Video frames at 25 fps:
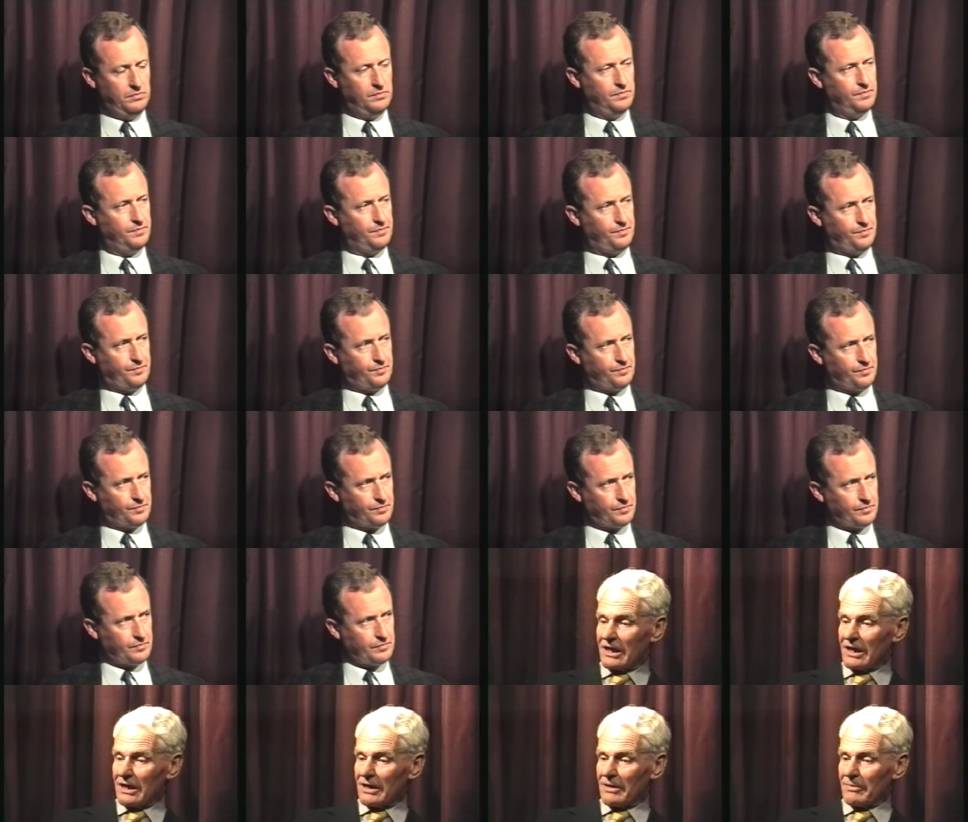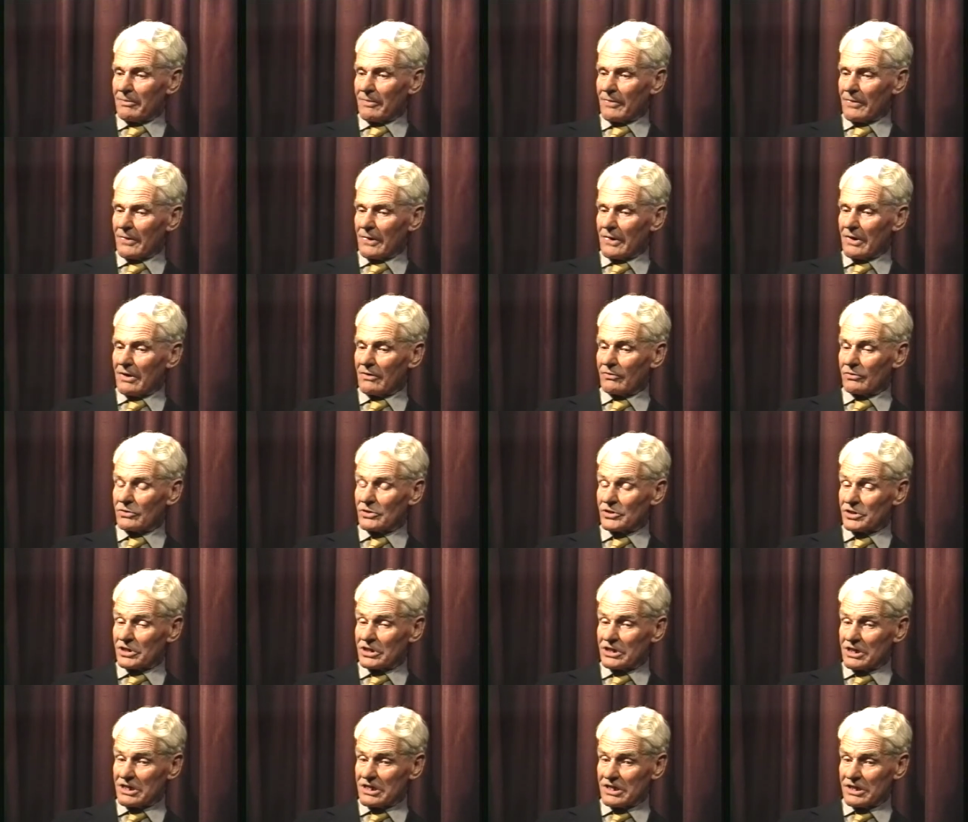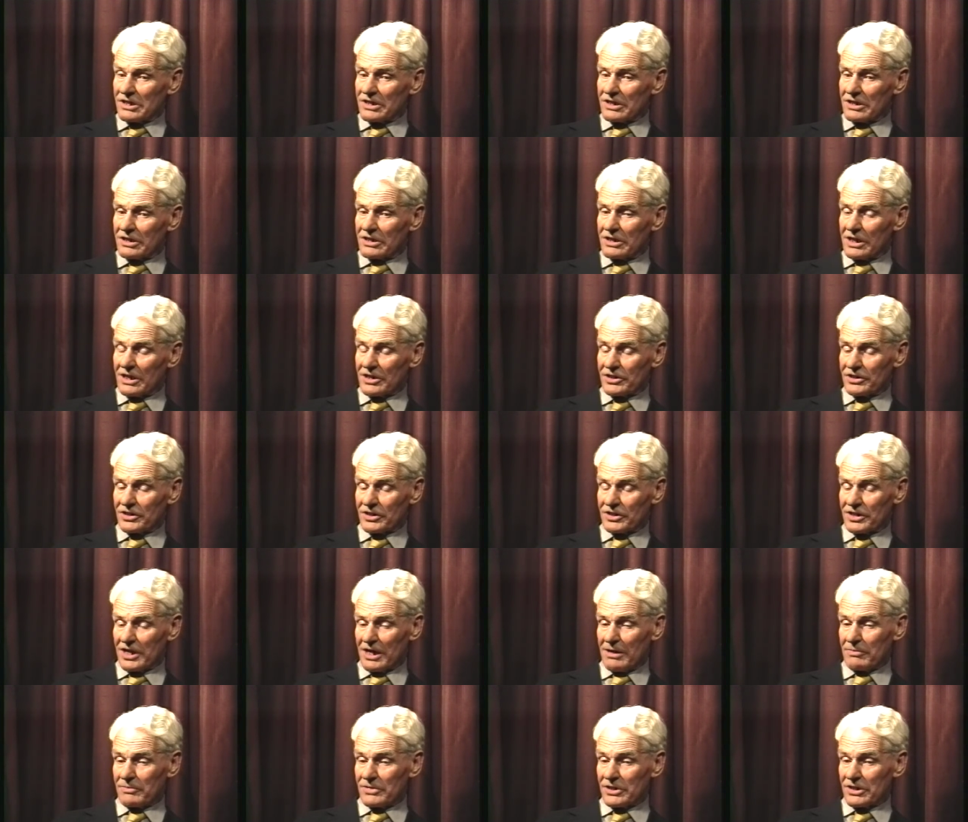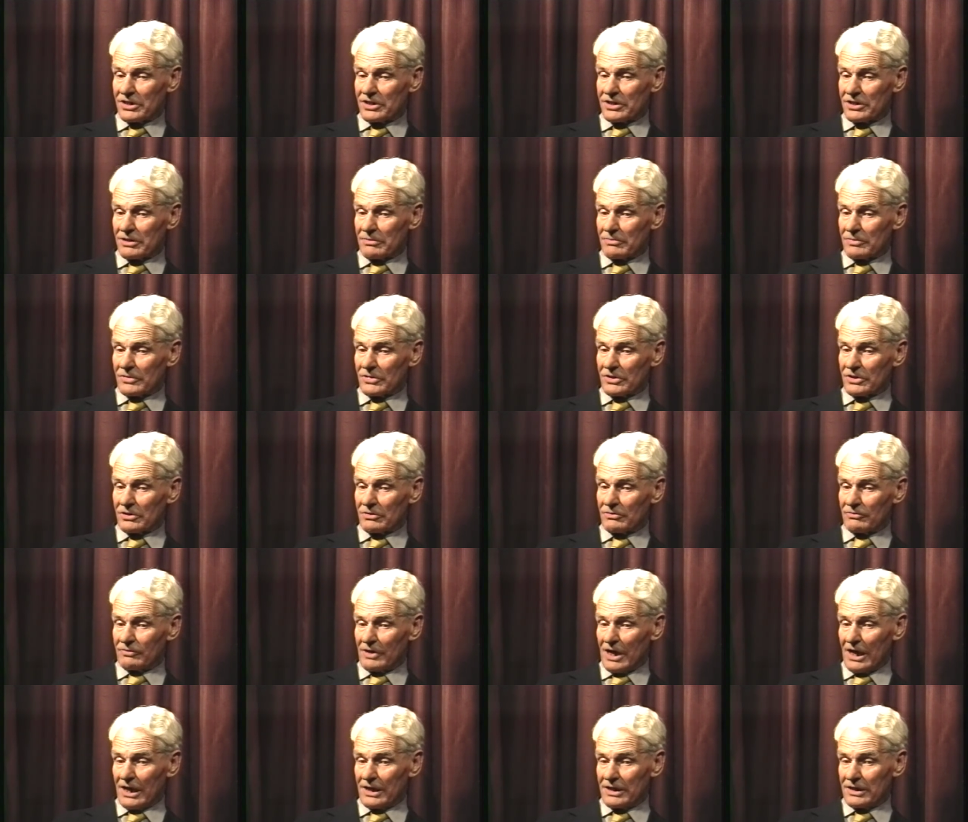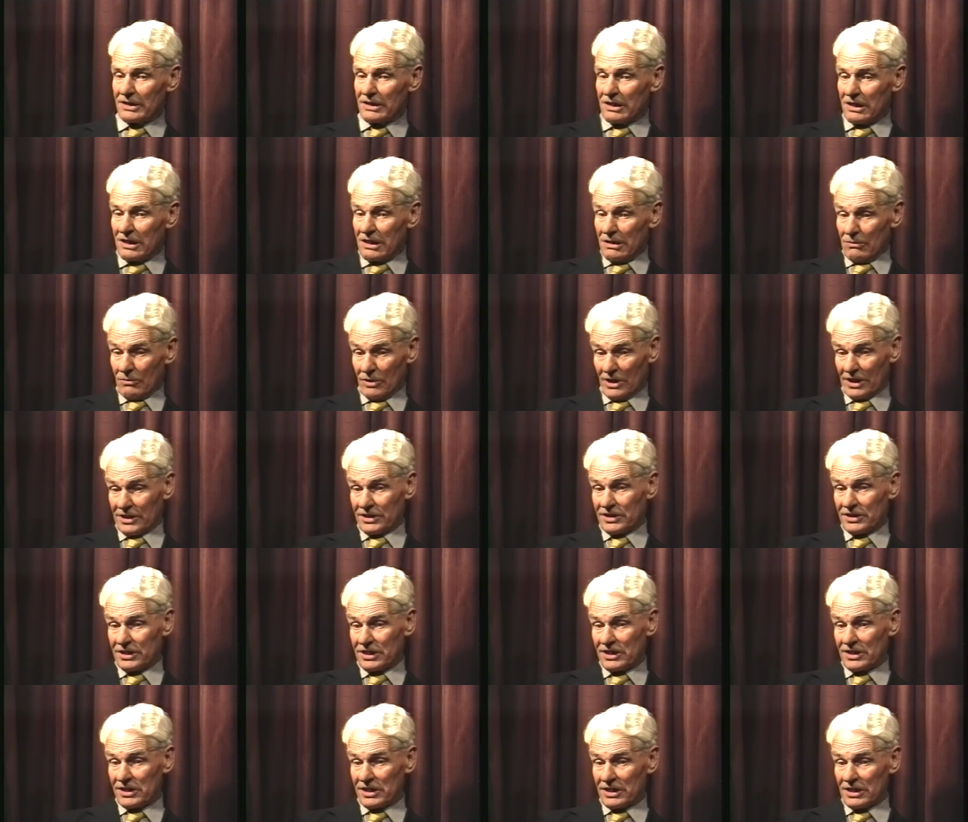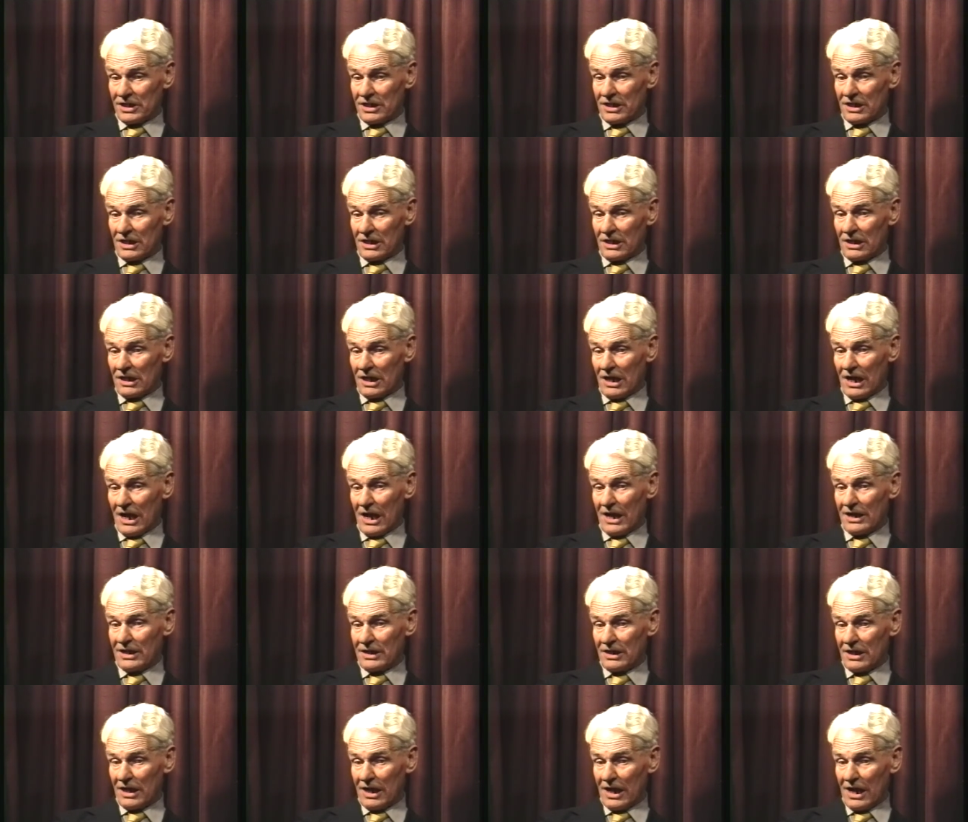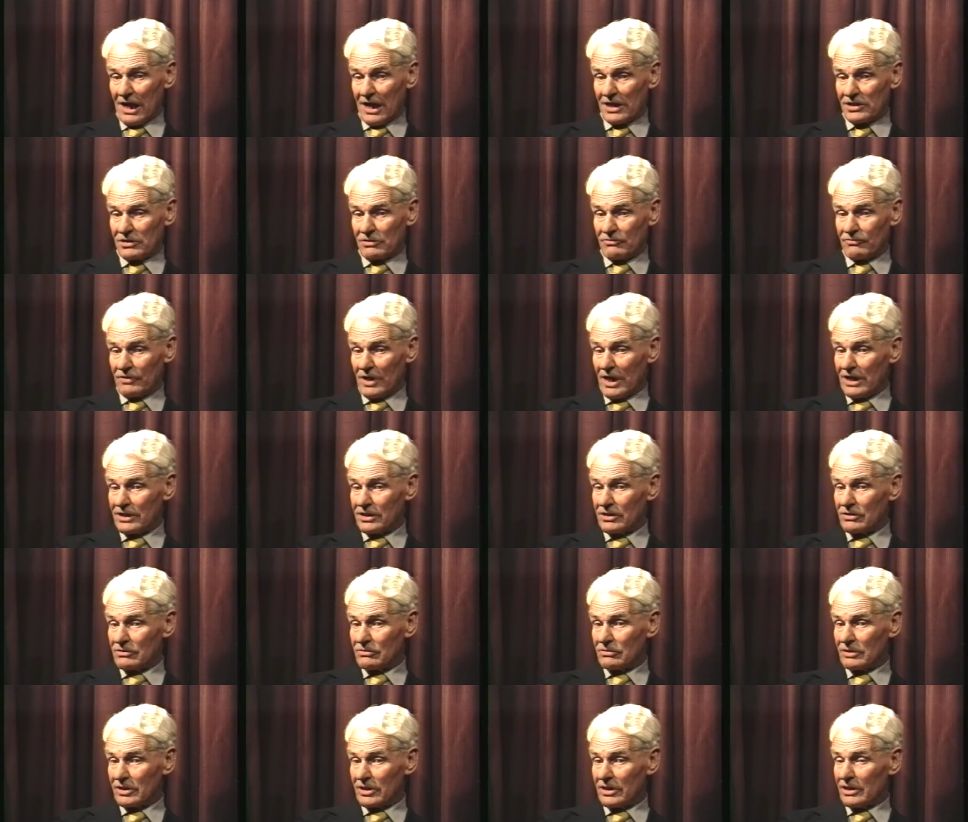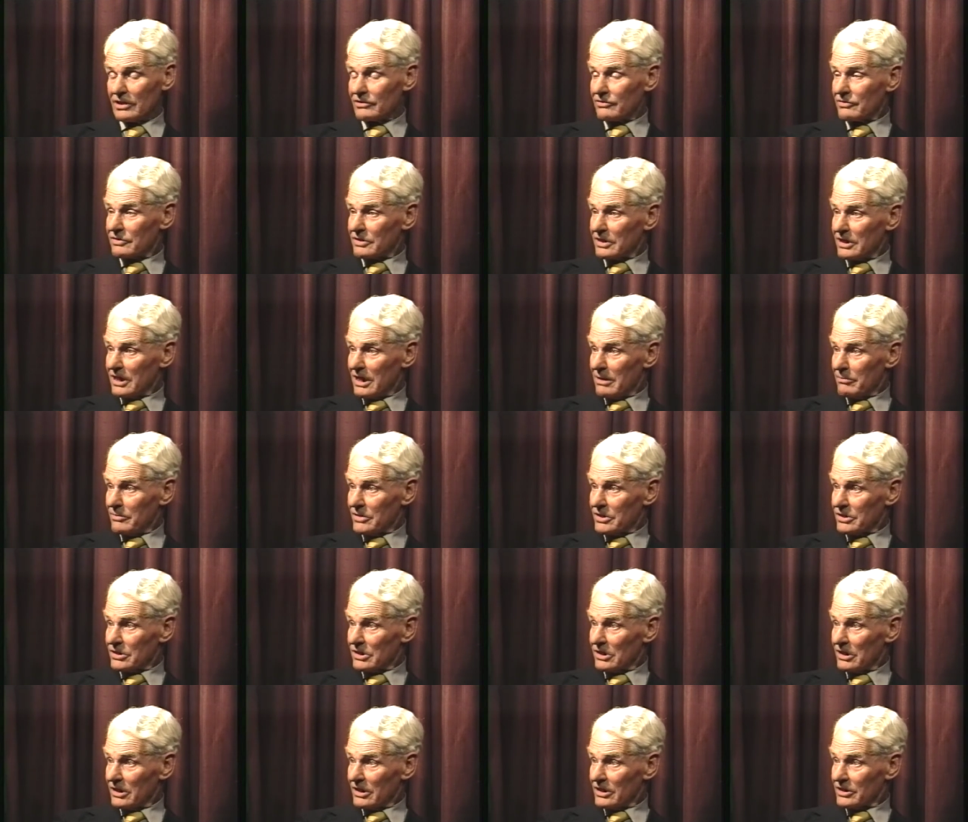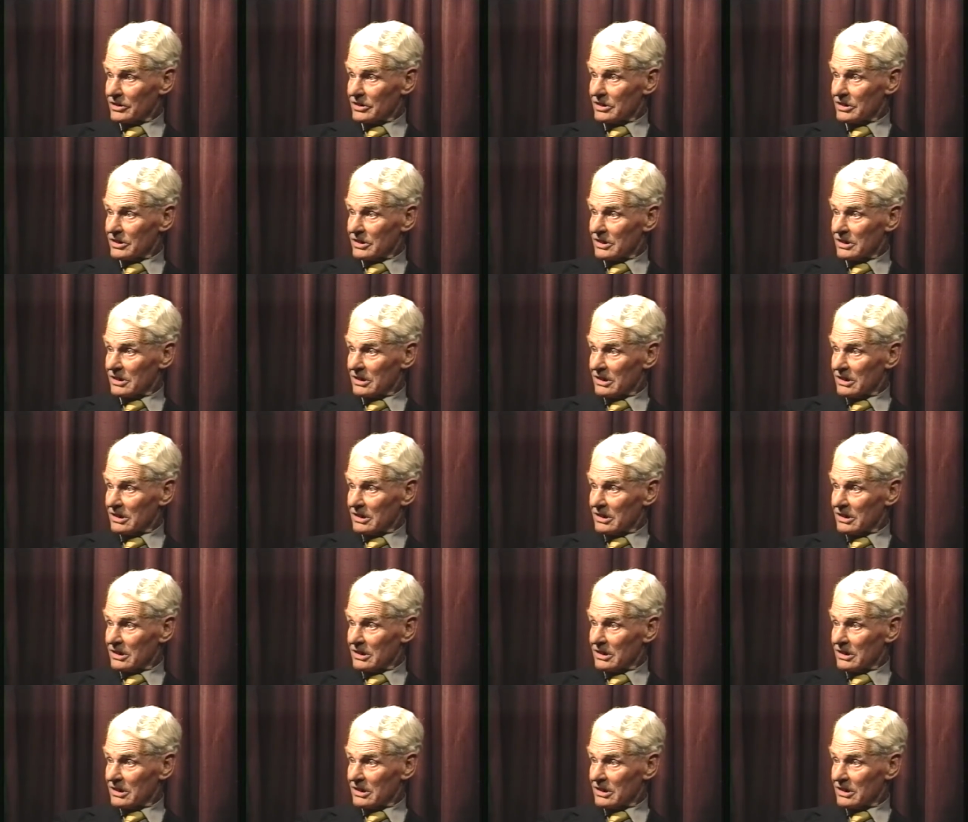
that, um, of course, it is just the same system as you find, well, in TCD, and as you find in all the Oxford and Cambridge colleges.